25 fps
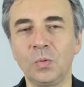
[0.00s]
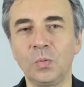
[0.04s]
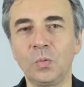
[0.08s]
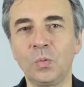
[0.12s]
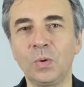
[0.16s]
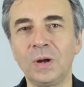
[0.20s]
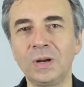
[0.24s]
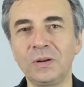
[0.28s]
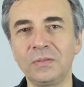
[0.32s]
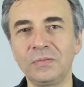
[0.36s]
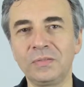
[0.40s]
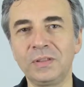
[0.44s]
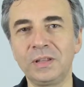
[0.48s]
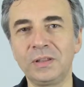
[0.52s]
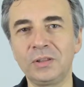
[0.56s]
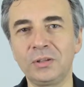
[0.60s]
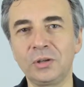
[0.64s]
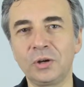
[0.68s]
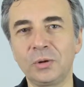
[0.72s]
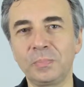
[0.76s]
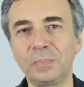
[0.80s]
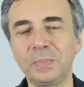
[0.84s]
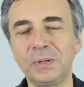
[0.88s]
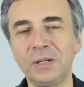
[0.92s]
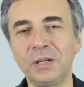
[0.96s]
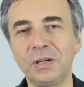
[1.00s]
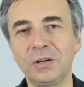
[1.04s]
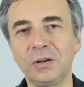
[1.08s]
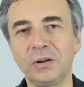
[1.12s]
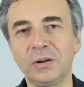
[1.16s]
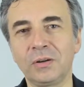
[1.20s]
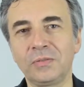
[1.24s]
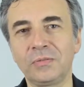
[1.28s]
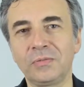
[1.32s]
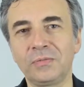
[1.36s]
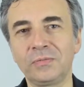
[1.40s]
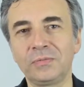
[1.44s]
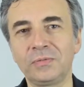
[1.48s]
One of the topic
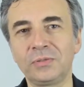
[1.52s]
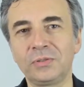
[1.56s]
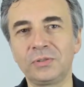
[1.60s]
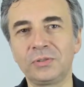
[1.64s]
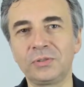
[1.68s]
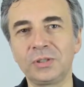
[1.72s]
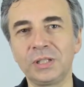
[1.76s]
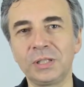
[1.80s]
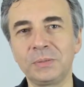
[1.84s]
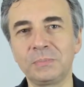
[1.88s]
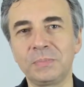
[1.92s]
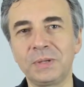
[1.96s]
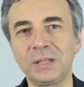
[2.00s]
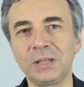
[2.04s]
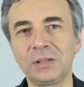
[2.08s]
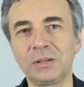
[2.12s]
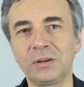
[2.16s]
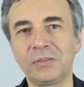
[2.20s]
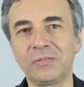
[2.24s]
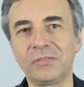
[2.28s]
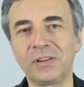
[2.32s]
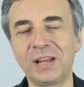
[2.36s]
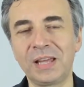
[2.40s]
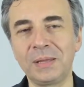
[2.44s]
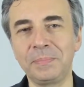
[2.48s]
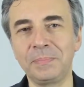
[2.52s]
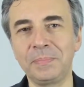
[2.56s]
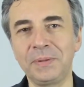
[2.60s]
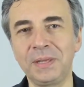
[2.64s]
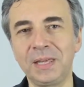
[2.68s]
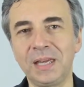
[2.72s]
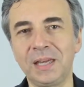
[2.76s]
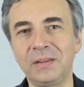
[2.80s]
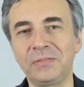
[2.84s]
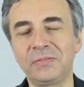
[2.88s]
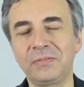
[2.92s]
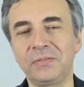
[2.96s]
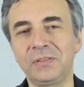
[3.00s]
of treatment of
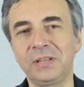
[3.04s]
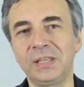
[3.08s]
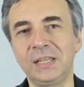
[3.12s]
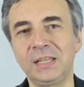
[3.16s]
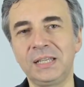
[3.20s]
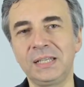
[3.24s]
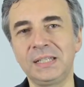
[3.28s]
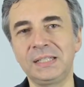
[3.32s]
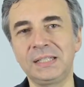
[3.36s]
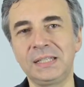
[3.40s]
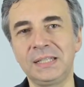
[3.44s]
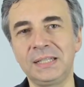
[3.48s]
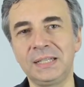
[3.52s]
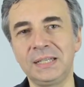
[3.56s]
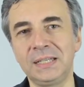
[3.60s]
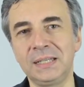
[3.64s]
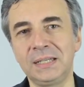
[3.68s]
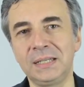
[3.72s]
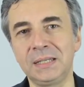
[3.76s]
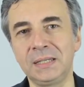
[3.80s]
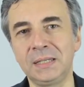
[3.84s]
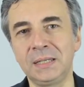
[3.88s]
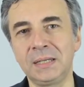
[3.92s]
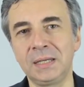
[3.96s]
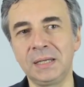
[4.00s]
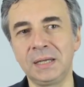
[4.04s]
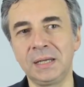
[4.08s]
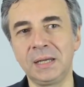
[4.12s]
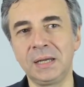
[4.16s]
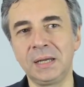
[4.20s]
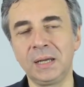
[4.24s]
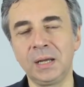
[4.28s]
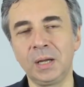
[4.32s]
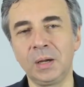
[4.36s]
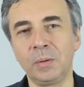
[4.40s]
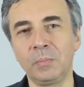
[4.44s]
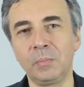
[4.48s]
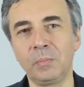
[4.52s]
IPF is the
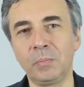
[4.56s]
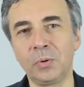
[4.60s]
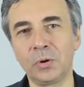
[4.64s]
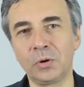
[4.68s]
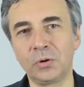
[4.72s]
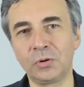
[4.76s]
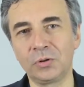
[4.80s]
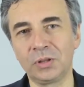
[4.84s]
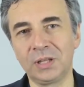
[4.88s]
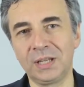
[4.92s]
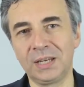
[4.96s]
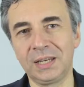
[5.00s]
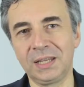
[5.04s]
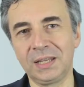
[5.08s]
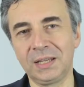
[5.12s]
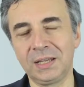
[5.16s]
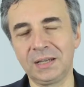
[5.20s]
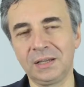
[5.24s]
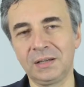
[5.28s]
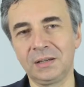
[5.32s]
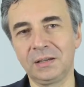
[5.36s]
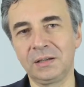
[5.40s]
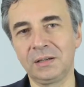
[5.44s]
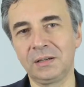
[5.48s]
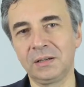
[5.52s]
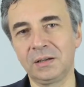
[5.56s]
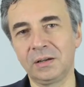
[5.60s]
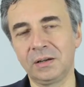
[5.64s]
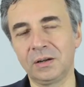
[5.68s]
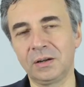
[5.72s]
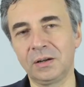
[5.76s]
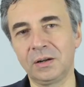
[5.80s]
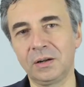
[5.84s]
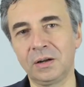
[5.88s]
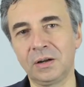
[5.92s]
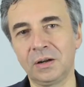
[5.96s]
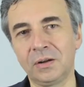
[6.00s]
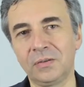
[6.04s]
broadening
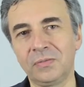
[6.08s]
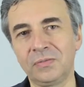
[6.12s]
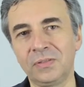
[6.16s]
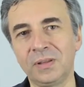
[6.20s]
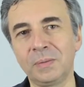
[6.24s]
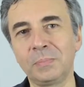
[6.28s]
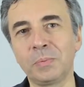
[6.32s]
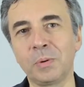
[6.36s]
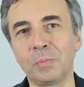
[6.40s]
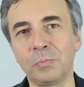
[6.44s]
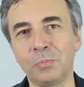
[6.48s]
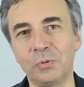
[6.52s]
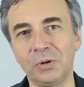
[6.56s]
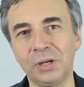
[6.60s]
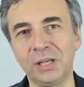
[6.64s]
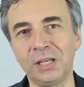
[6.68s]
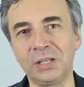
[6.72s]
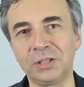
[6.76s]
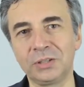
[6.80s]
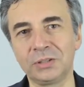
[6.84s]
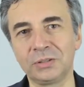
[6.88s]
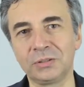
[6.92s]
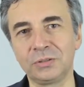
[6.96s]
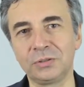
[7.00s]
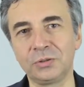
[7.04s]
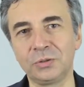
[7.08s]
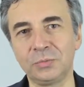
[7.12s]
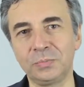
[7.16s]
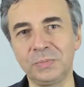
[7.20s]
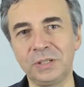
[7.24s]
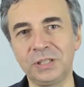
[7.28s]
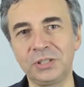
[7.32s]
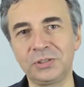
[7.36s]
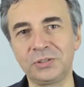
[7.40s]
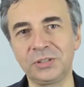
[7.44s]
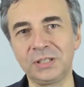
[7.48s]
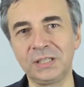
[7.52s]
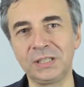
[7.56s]
of the population to be
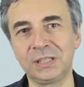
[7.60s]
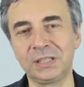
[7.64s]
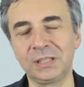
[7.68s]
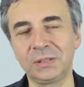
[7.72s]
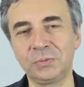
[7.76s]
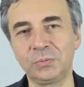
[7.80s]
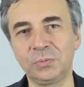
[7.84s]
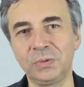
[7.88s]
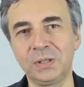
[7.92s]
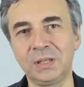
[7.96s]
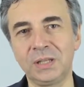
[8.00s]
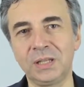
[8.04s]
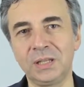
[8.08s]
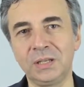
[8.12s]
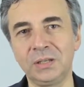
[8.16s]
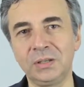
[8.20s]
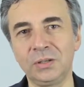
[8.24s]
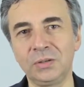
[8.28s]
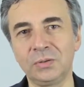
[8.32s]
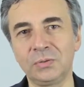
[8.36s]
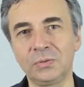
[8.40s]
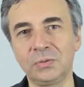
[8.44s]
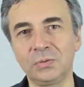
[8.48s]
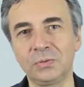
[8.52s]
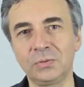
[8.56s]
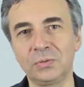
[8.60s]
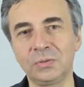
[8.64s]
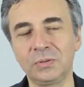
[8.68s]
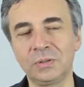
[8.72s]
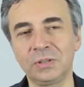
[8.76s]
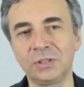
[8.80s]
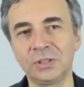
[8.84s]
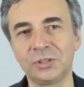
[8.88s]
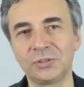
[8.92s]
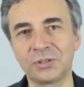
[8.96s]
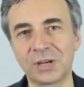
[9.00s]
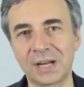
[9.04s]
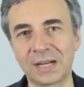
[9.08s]
treated with the new
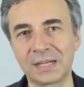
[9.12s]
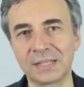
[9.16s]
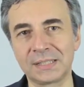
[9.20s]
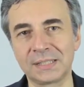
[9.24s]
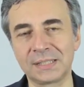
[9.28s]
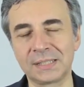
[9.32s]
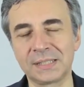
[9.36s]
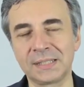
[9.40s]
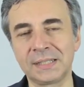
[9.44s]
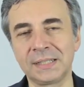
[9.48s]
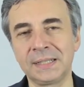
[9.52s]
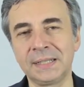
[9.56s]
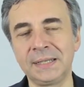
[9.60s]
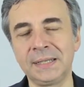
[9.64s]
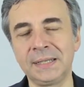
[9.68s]
drugs.